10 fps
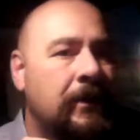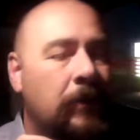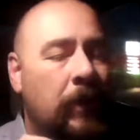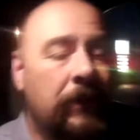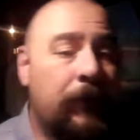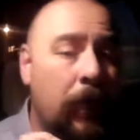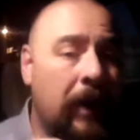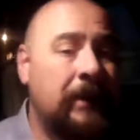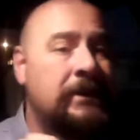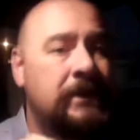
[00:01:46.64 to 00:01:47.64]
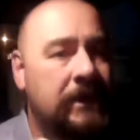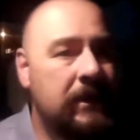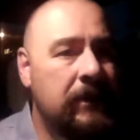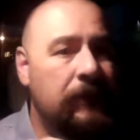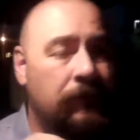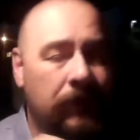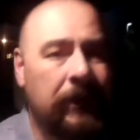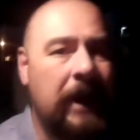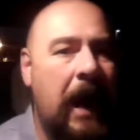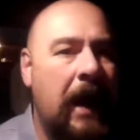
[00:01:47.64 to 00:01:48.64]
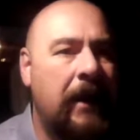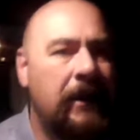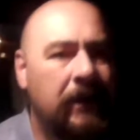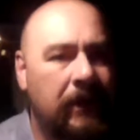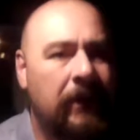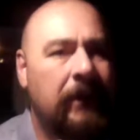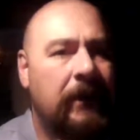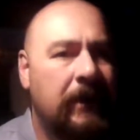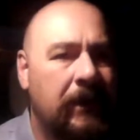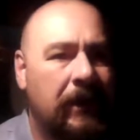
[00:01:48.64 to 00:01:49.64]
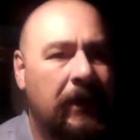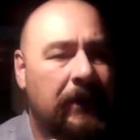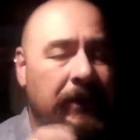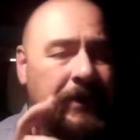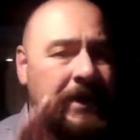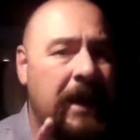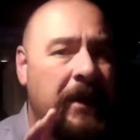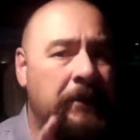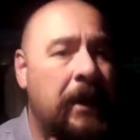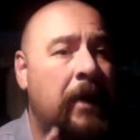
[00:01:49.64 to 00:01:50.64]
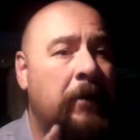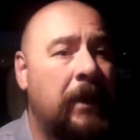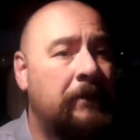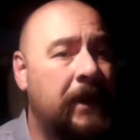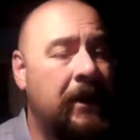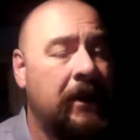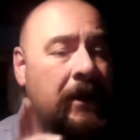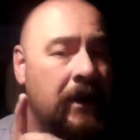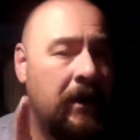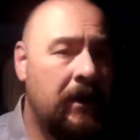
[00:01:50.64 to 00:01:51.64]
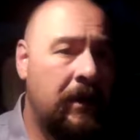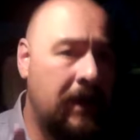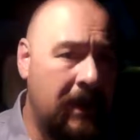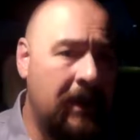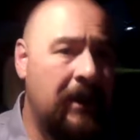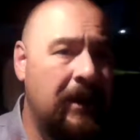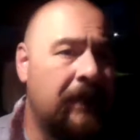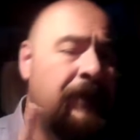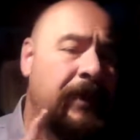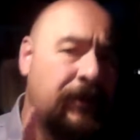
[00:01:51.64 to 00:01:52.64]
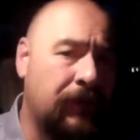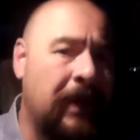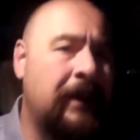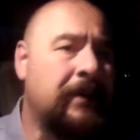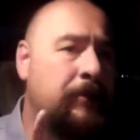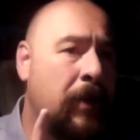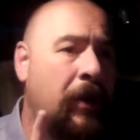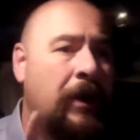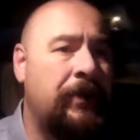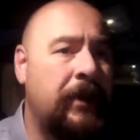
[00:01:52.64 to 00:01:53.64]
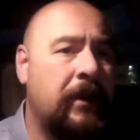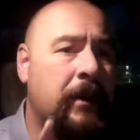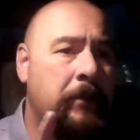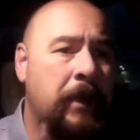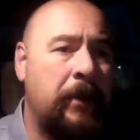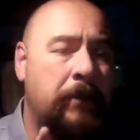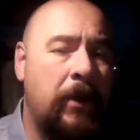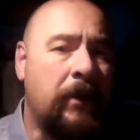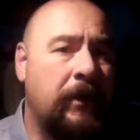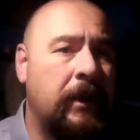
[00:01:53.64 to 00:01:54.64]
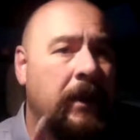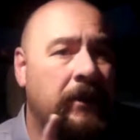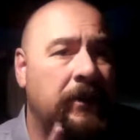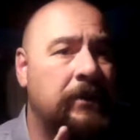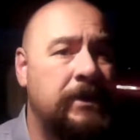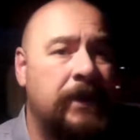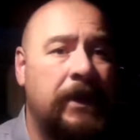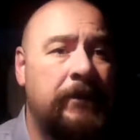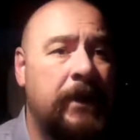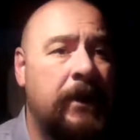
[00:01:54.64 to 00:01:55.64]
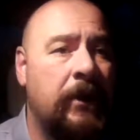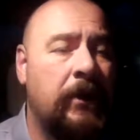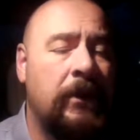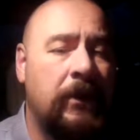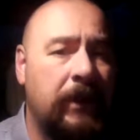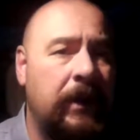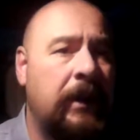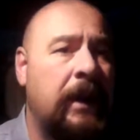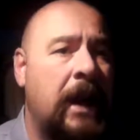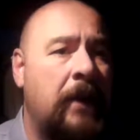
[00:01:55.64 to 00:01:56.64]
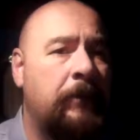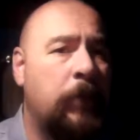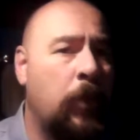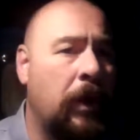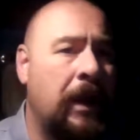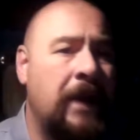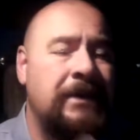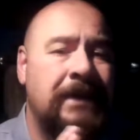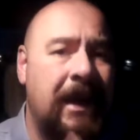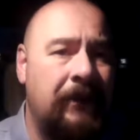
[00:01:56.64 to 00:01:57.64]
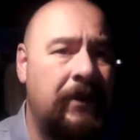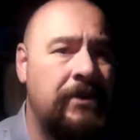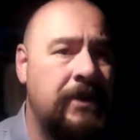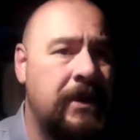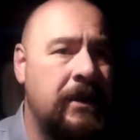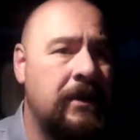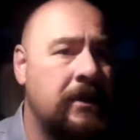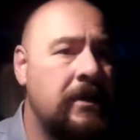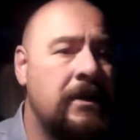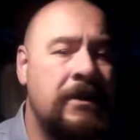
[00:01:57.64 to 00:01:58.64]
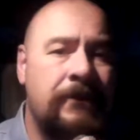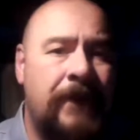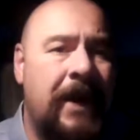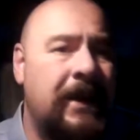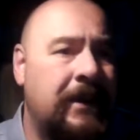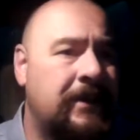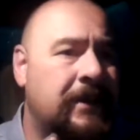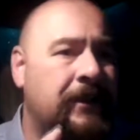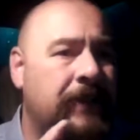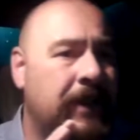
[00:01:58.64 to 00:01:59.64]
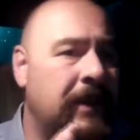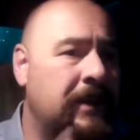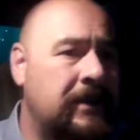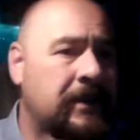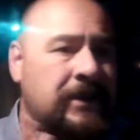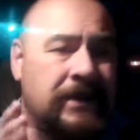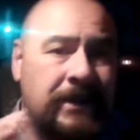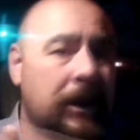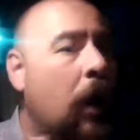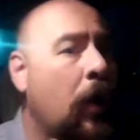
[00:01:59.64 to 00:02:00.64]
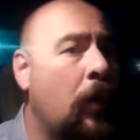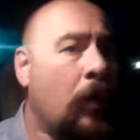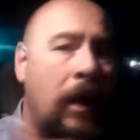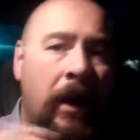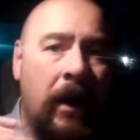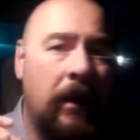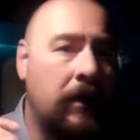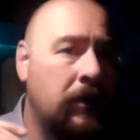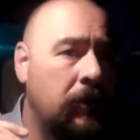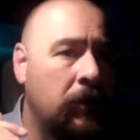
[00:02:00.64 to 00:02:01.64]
Well, before it gets really hot, so it's not unbearable up there. If it is raining tomorrow, I think a better part of the day is going to be spent up there cleaning it out, organizing everything, finding stuff that needs to just go and do